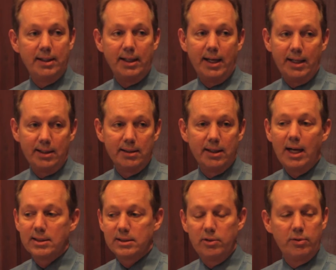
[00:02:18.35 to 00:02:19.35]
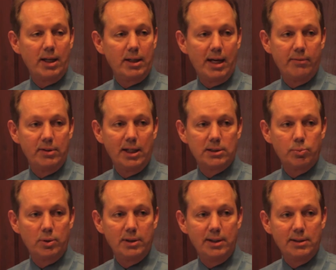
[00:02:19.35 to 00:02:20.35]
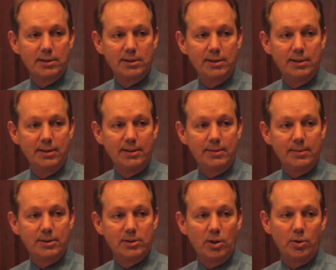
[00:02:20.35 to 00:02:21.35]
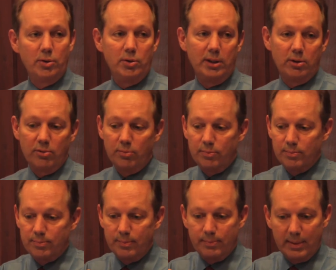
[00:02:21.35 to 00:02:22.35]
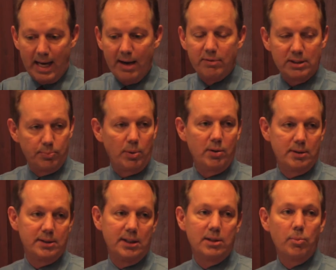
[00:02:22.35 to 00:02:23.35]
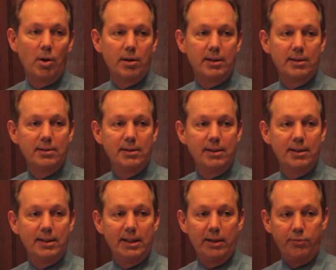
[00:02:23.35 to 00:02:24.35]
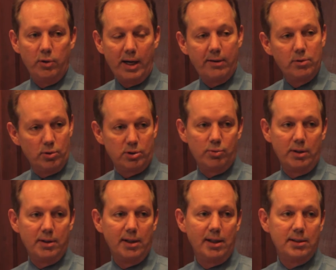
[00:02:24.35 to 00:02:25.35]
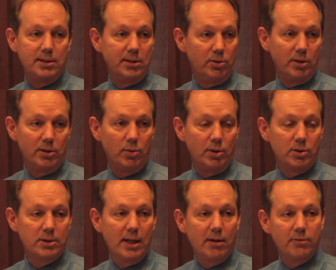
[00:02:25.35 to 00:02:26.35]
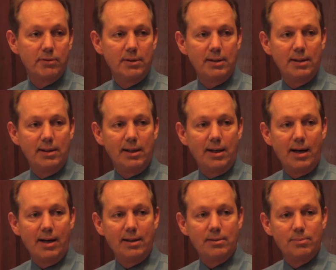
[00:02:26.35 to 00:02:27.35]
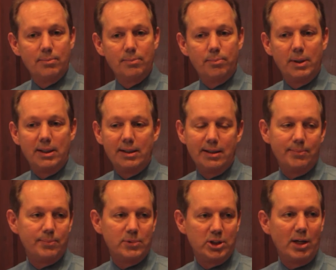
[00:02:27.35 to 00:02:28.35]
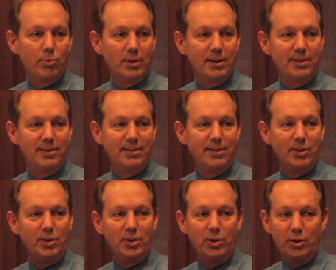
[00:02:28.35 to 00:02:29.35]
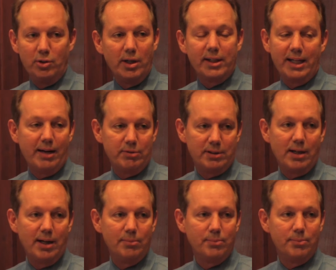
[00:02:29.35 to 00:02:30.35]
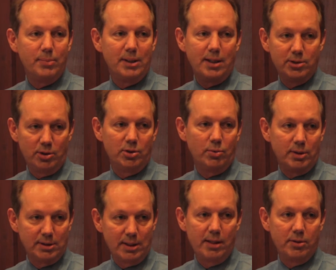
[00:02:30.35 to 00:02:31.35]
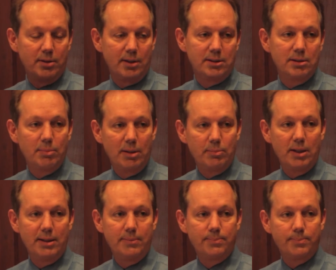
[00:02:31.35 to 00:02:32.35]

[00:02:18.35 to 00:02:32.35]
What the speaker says: And lastly, you've got to have the expertise. So you need to have experience in the market. If you have those 3 things, then you can do it yourself. Mm-hmm. But generally, you're not going to have the time because you're doing other things to make money.